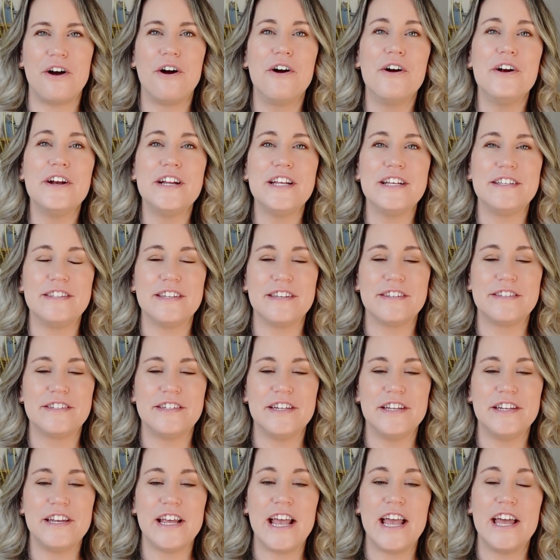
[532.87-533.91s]
already
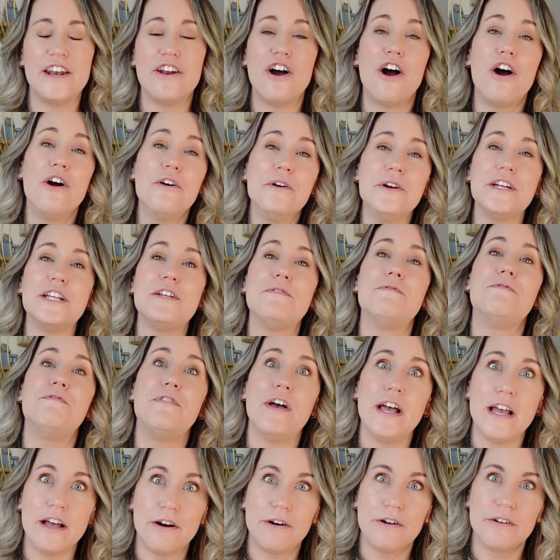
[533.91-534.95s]
existed and already
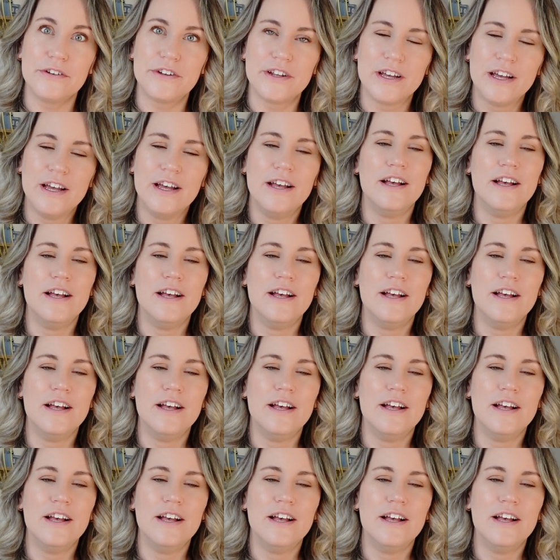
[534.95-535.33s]
failed.